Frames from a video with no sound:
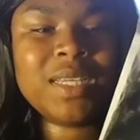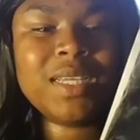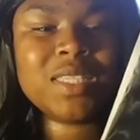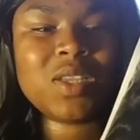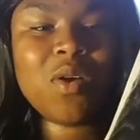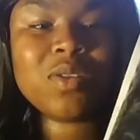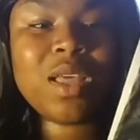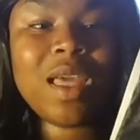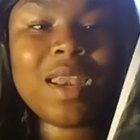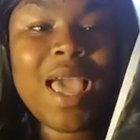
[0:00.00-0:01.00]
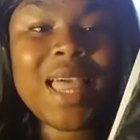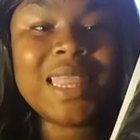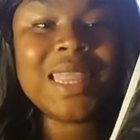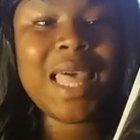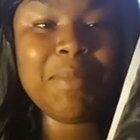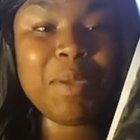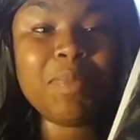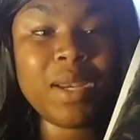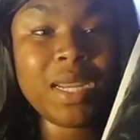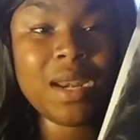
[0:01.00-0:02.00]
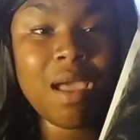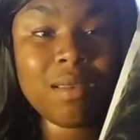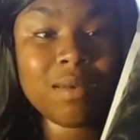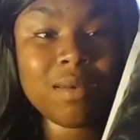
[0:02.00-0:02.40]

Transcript: So hold on, let me put it on.